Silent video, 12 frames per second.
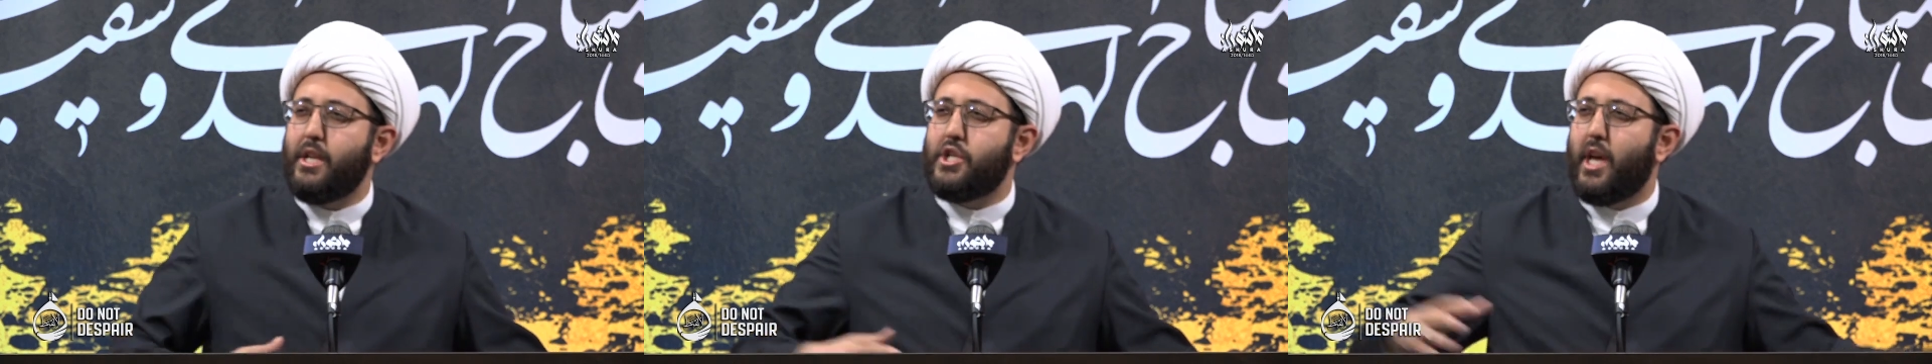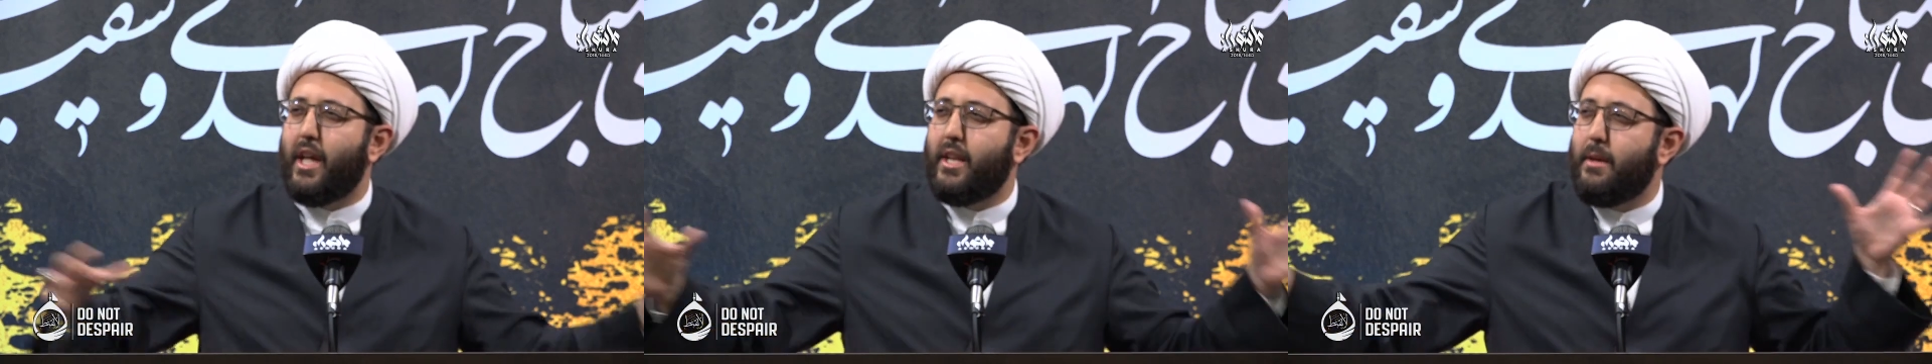
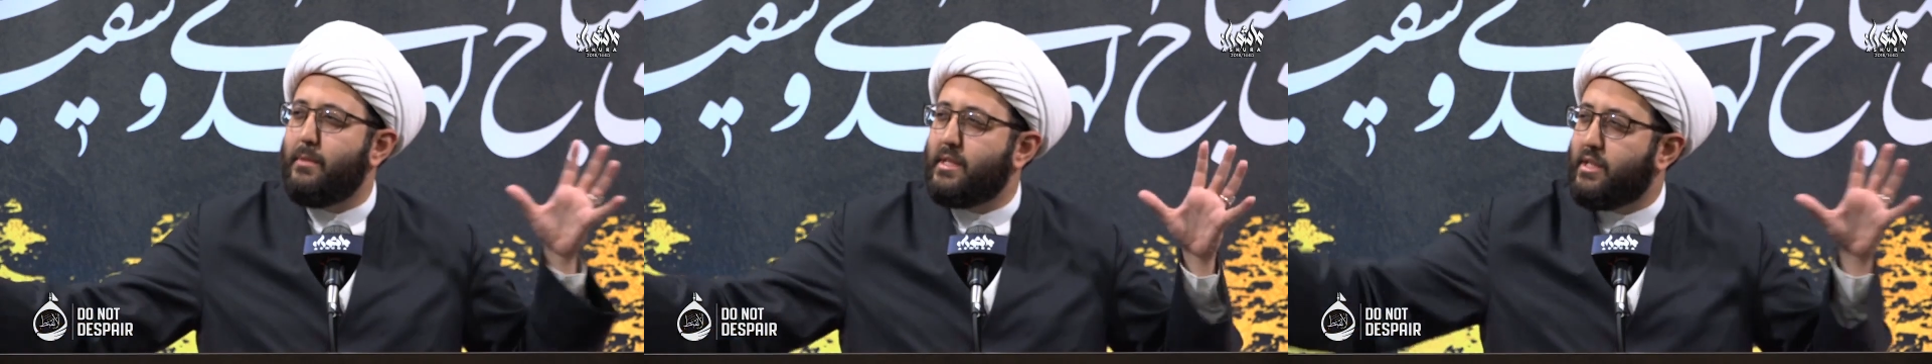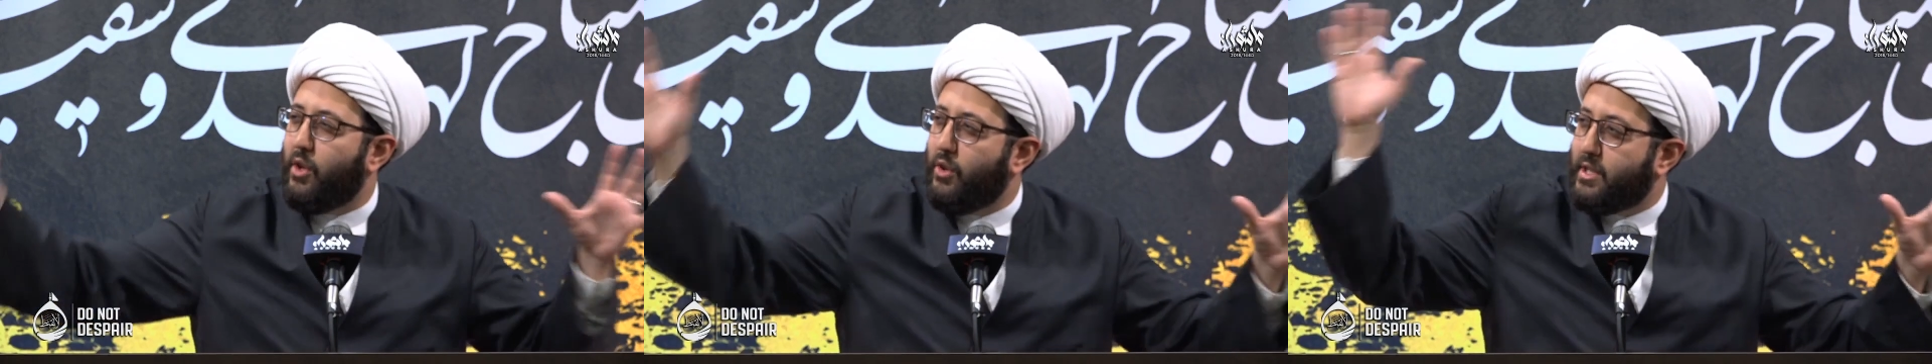Jahannam is
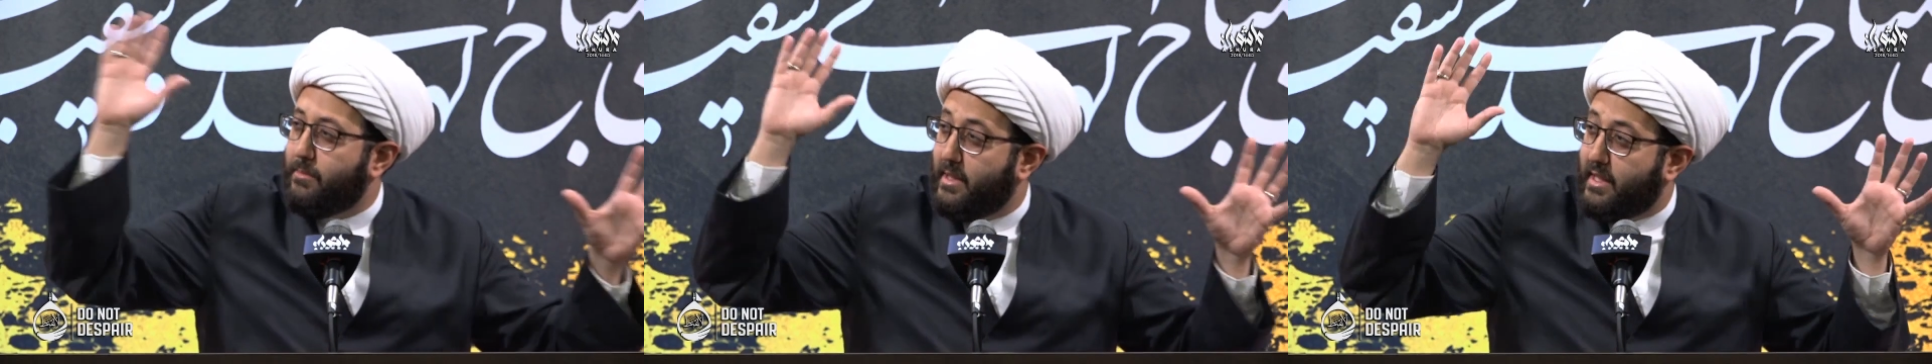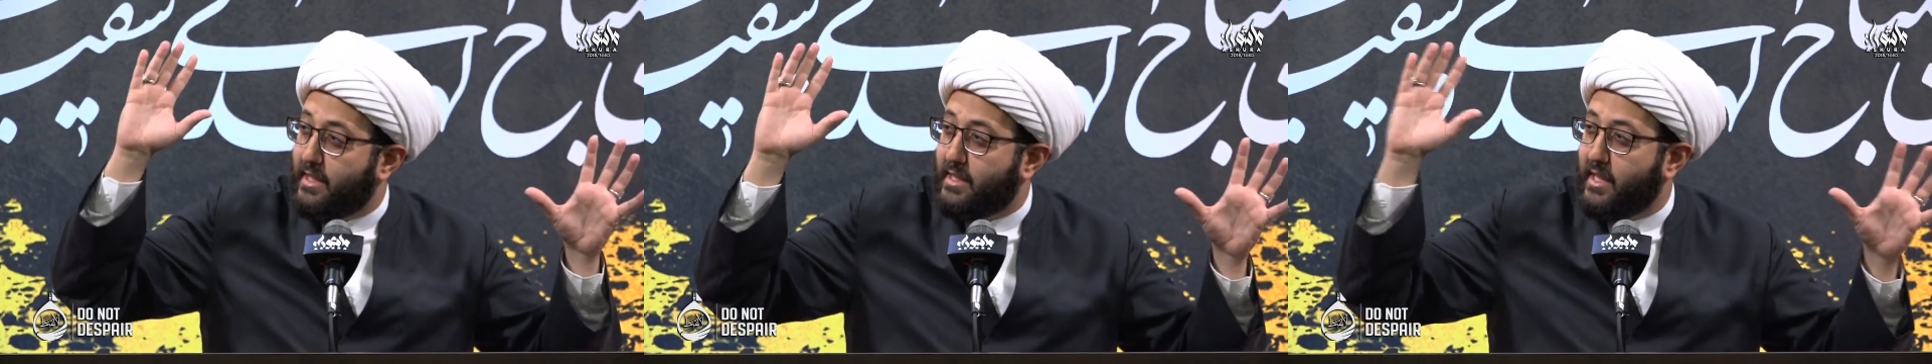the ultimate
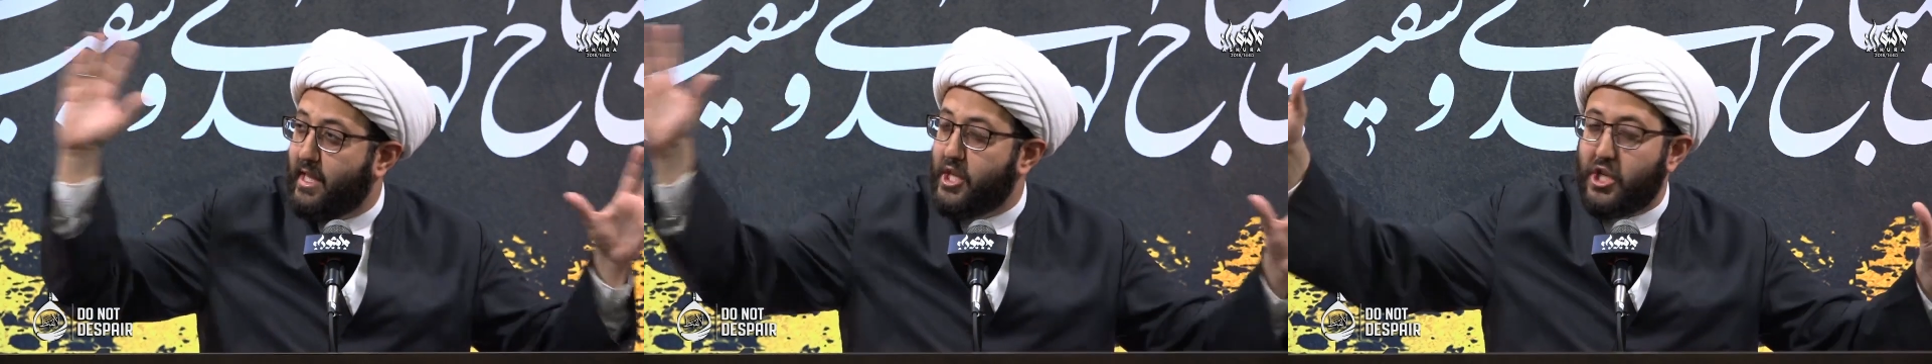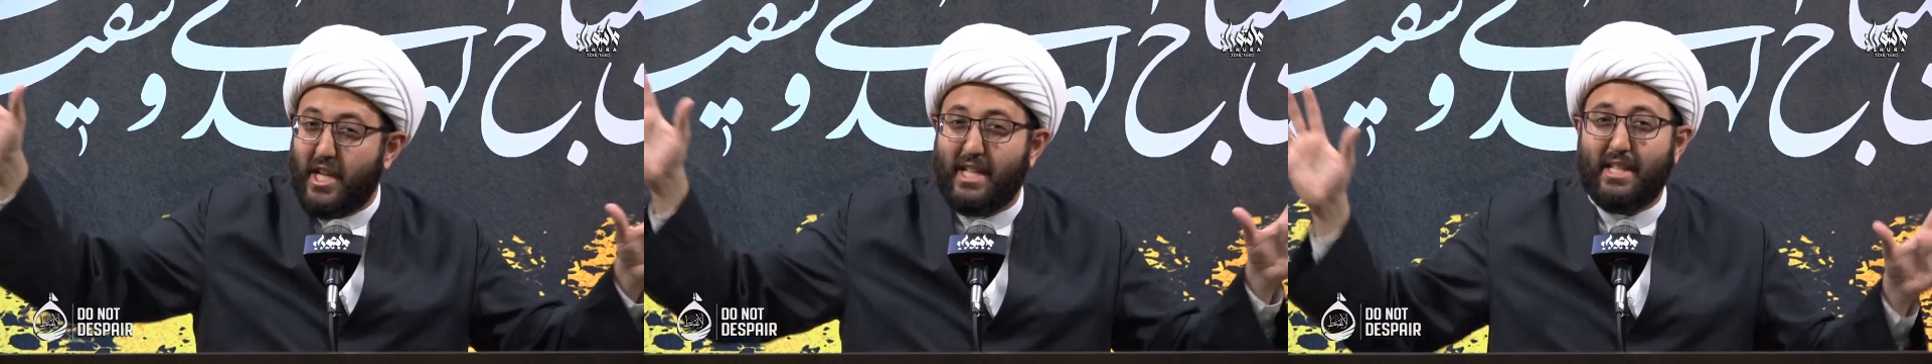
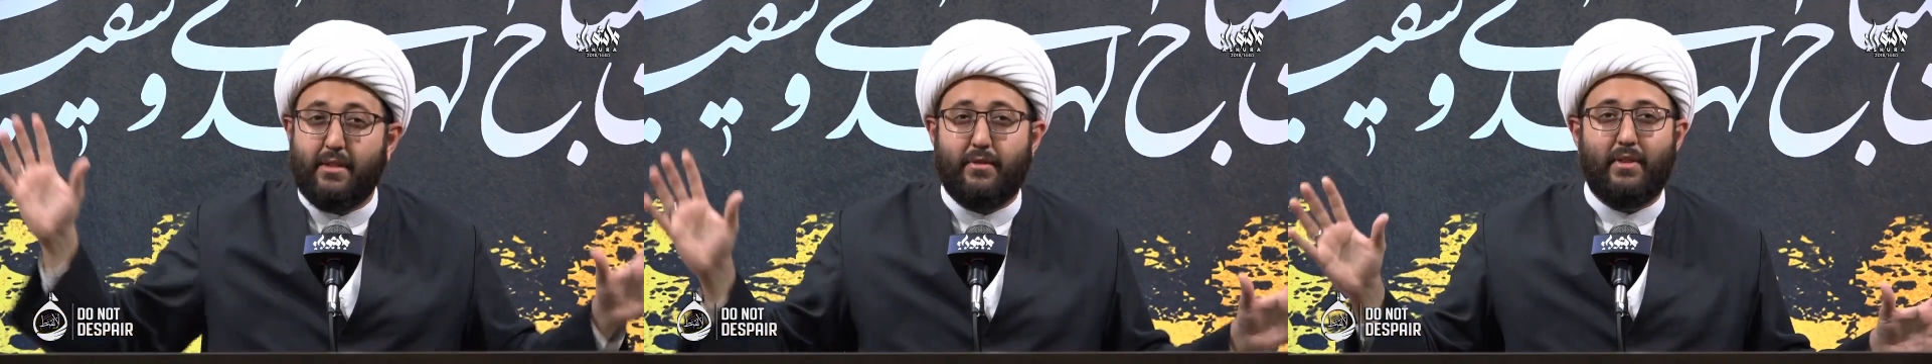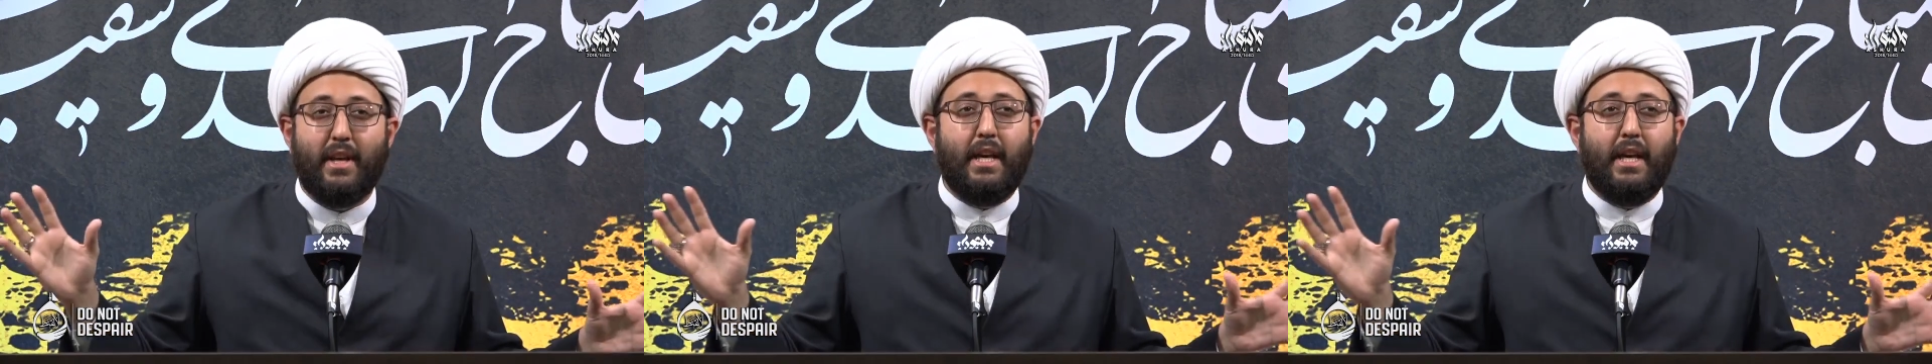destination, as if.